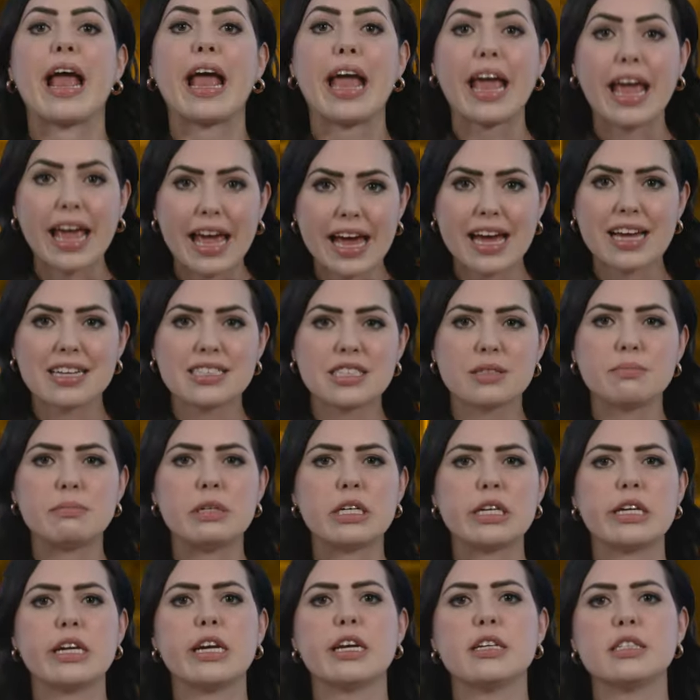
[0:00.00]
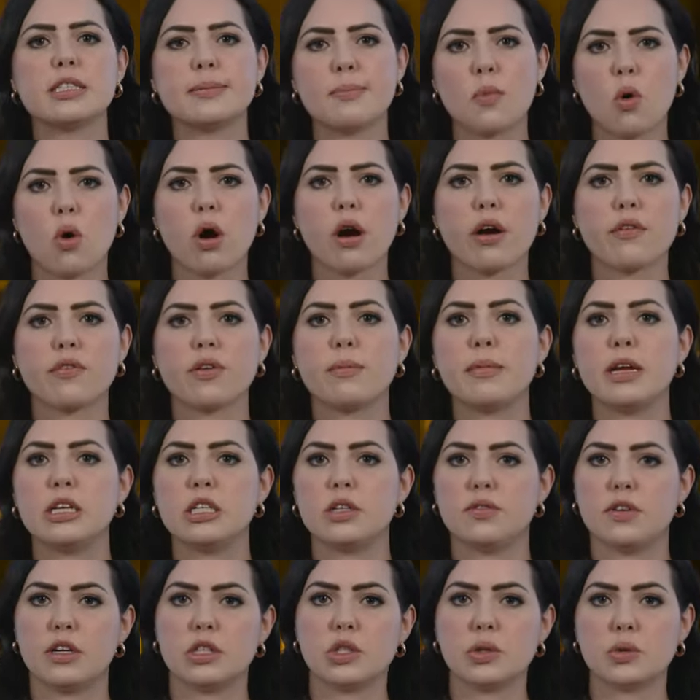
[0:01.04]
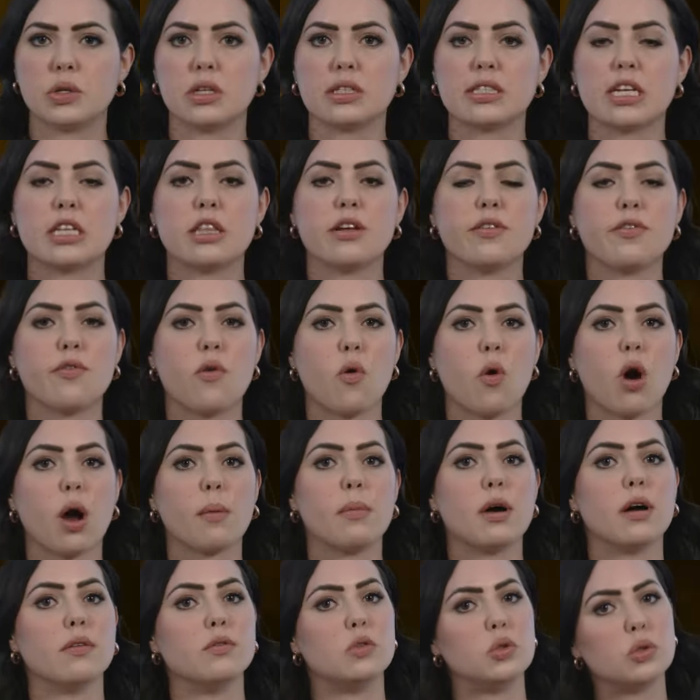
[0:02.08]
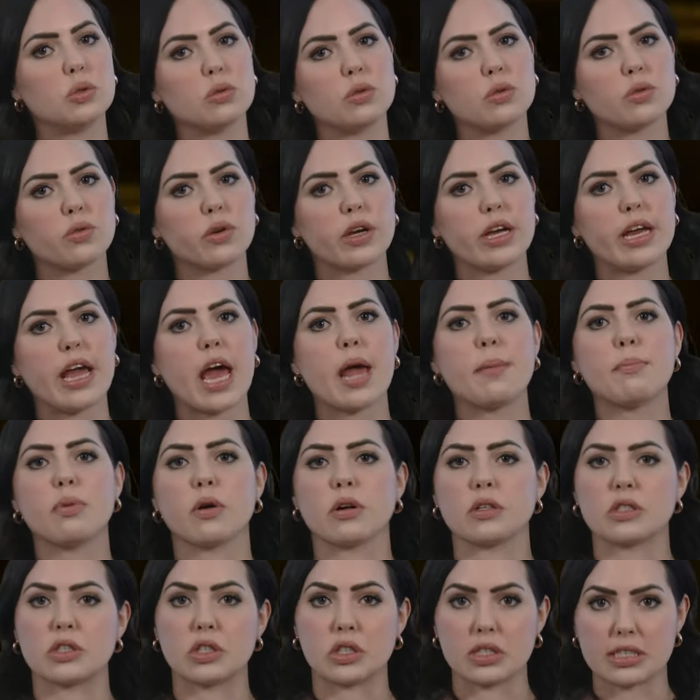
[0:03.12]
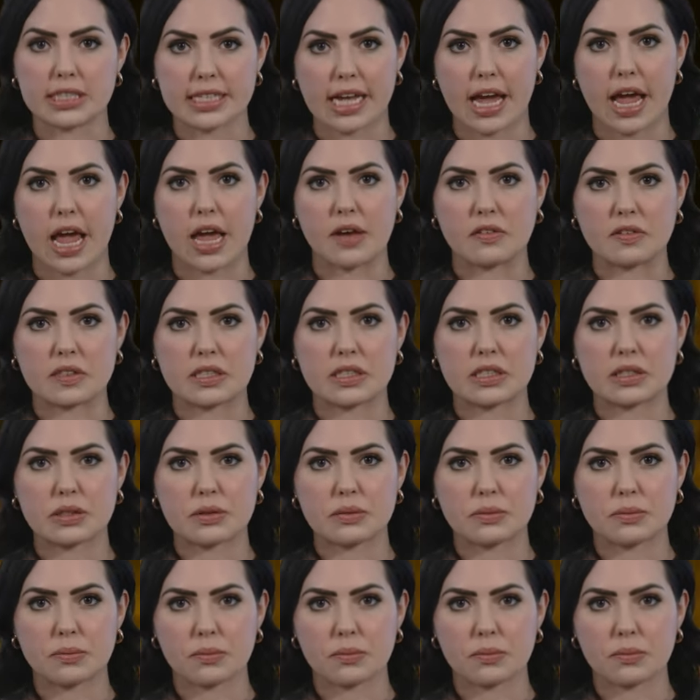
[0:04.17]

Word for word: and millions more from individuals in the form of jewelry and personal safes.